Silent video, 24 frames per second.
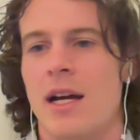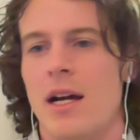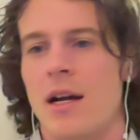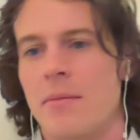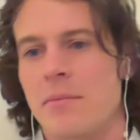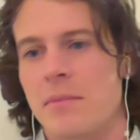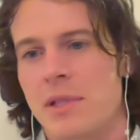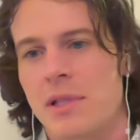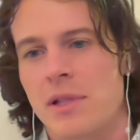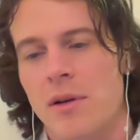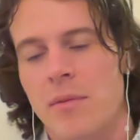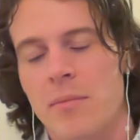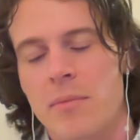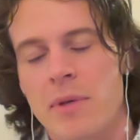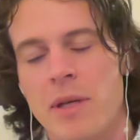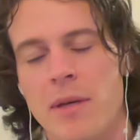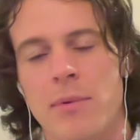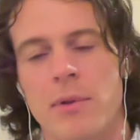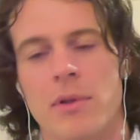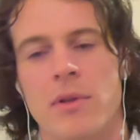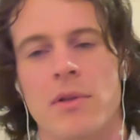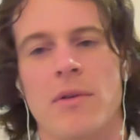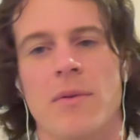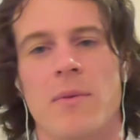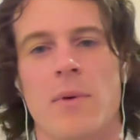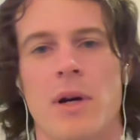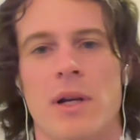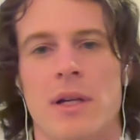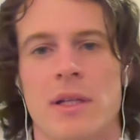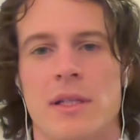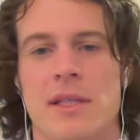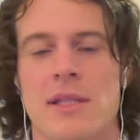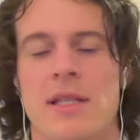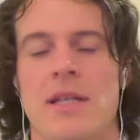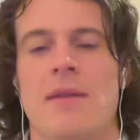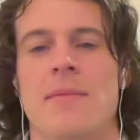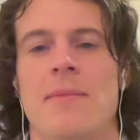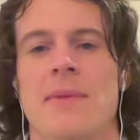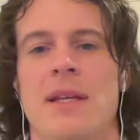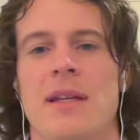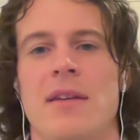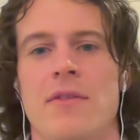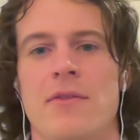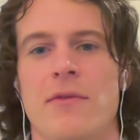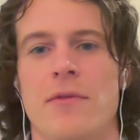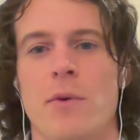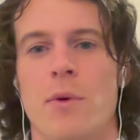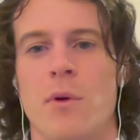so people who want to see
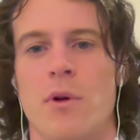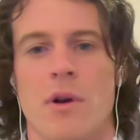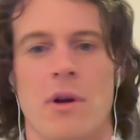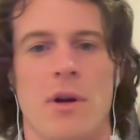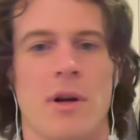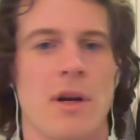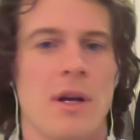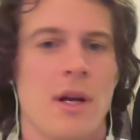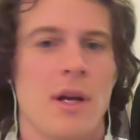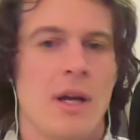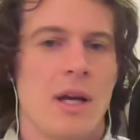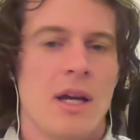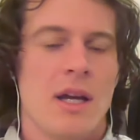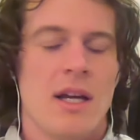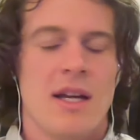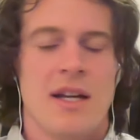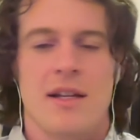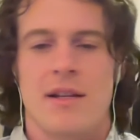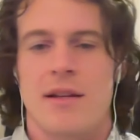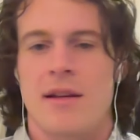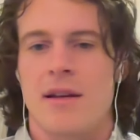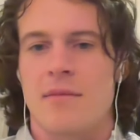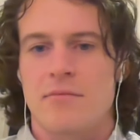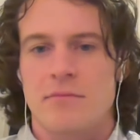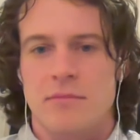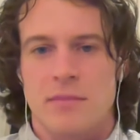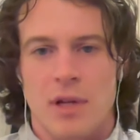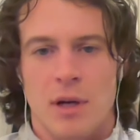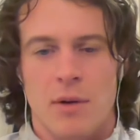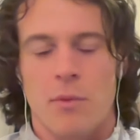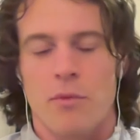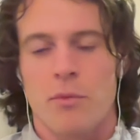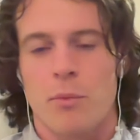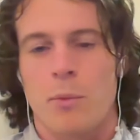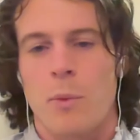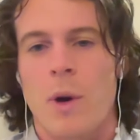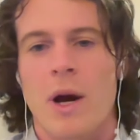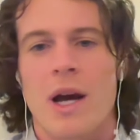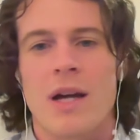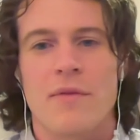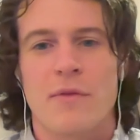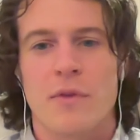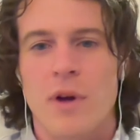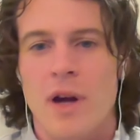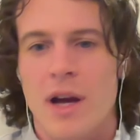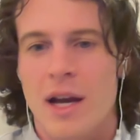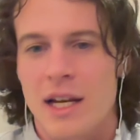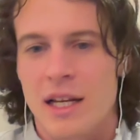me for a wide
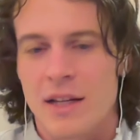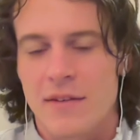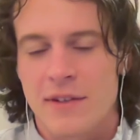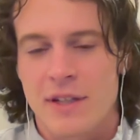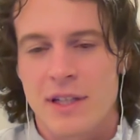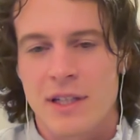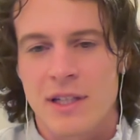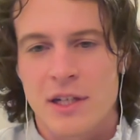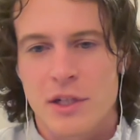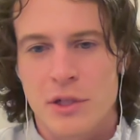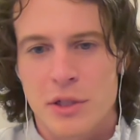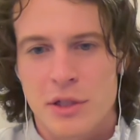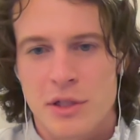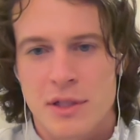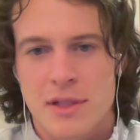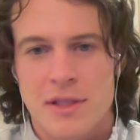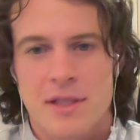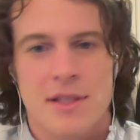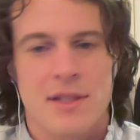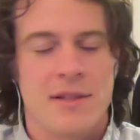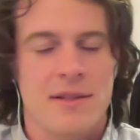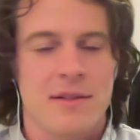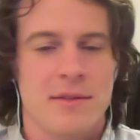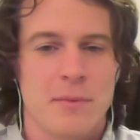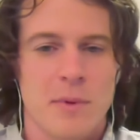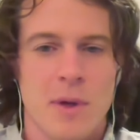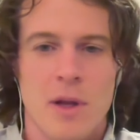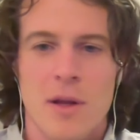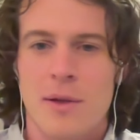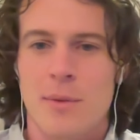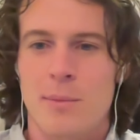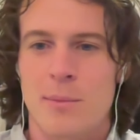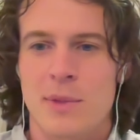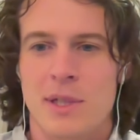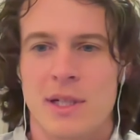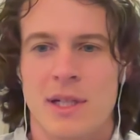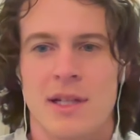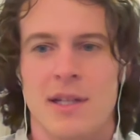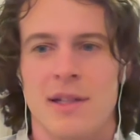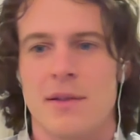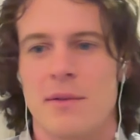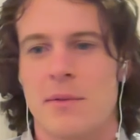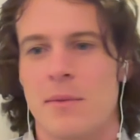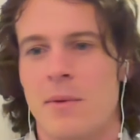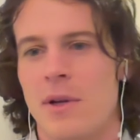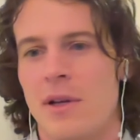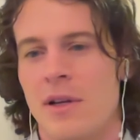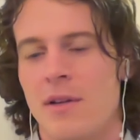variety of conditions, welcome
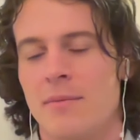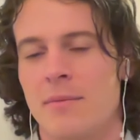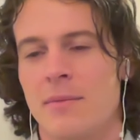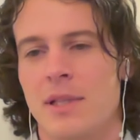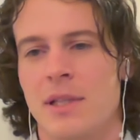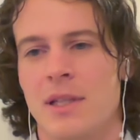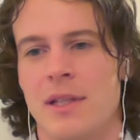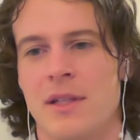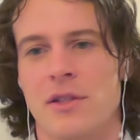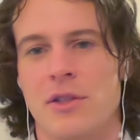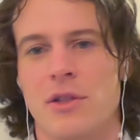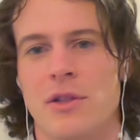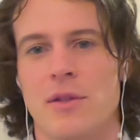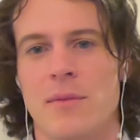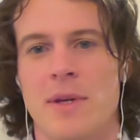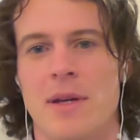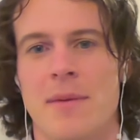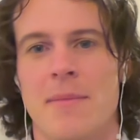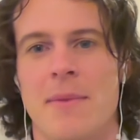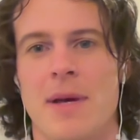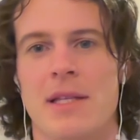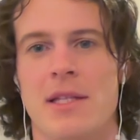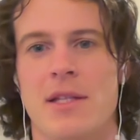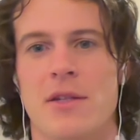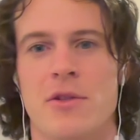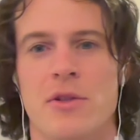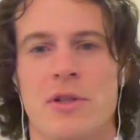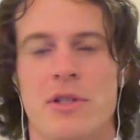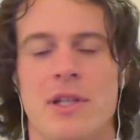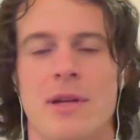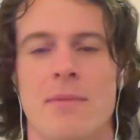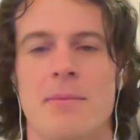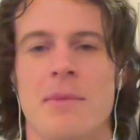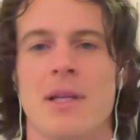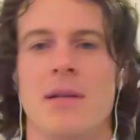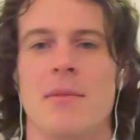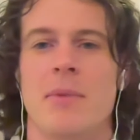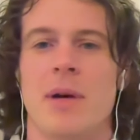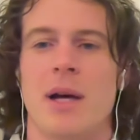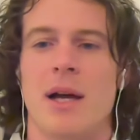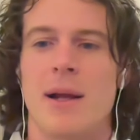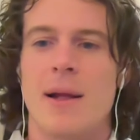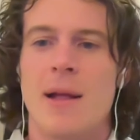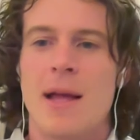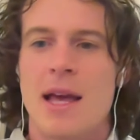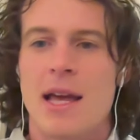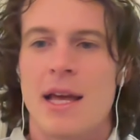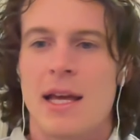to shoot me a message or something.
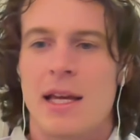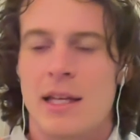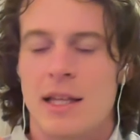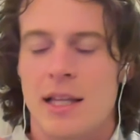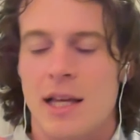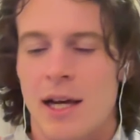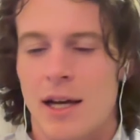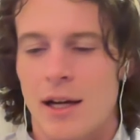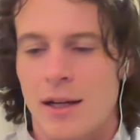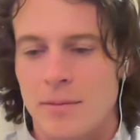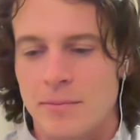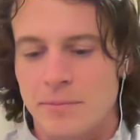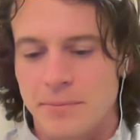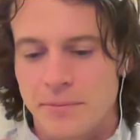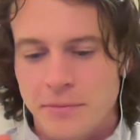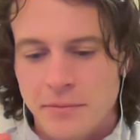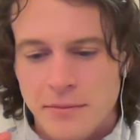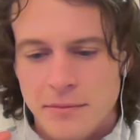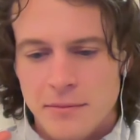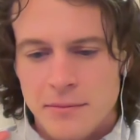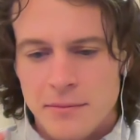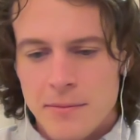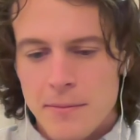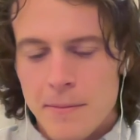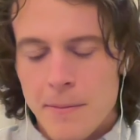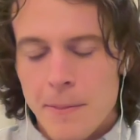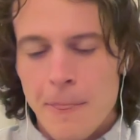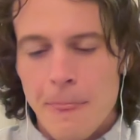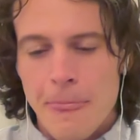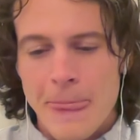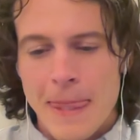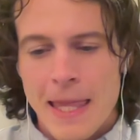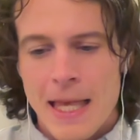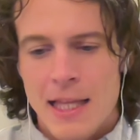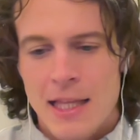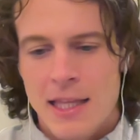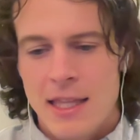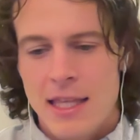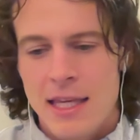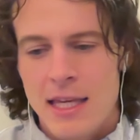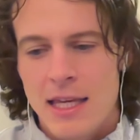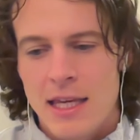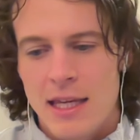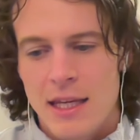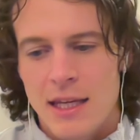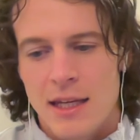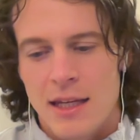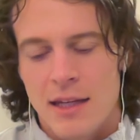But um,
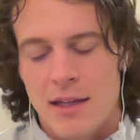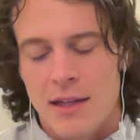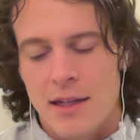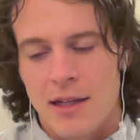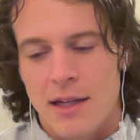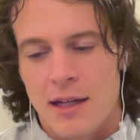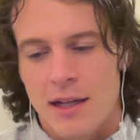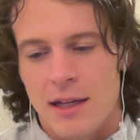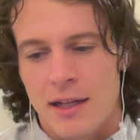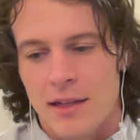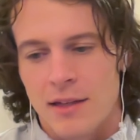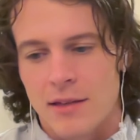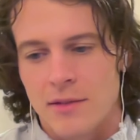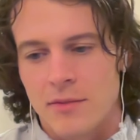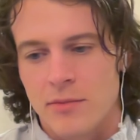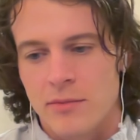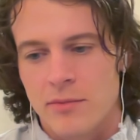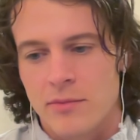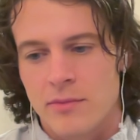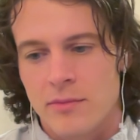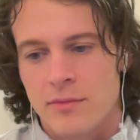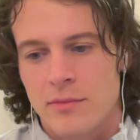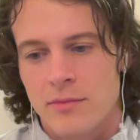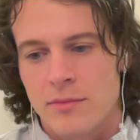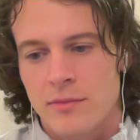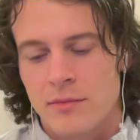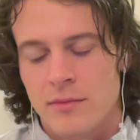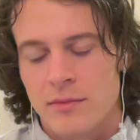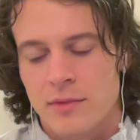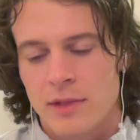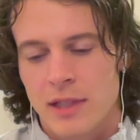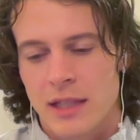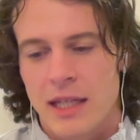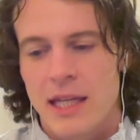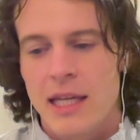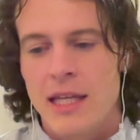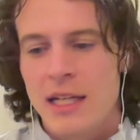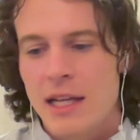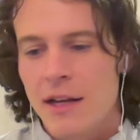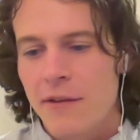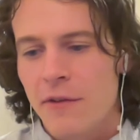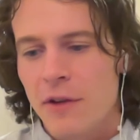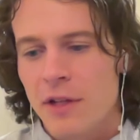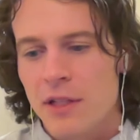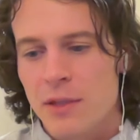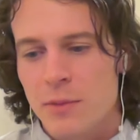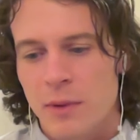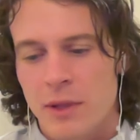the uh, the key
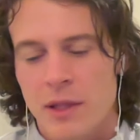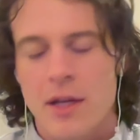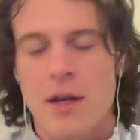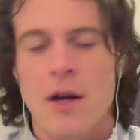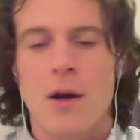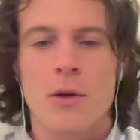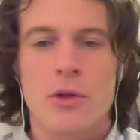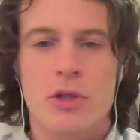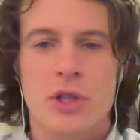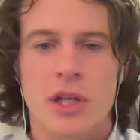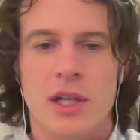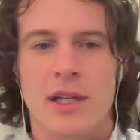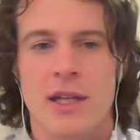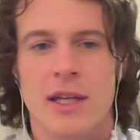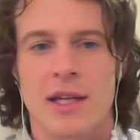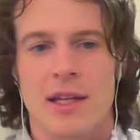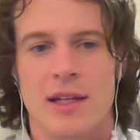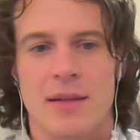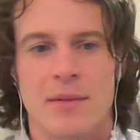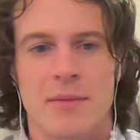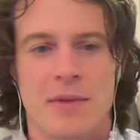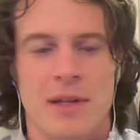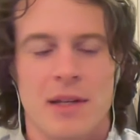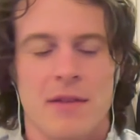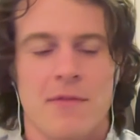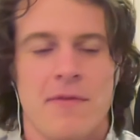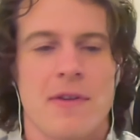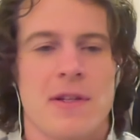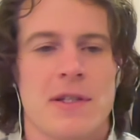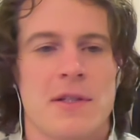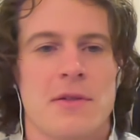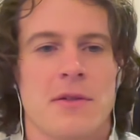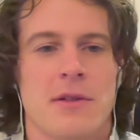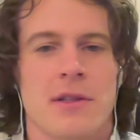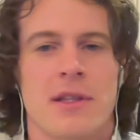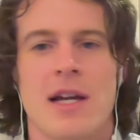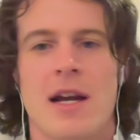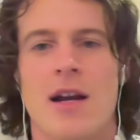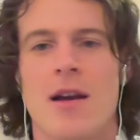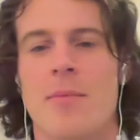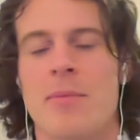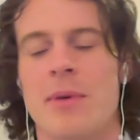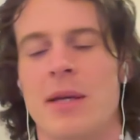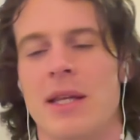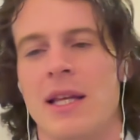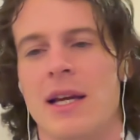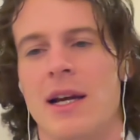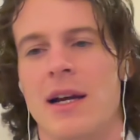difference with coaching and physical
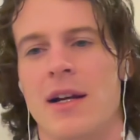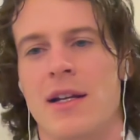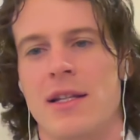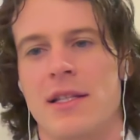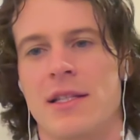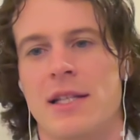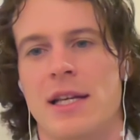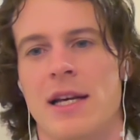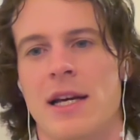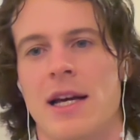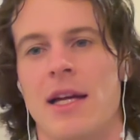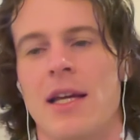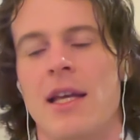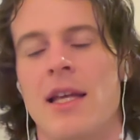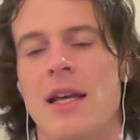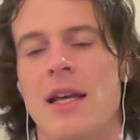therapy there is that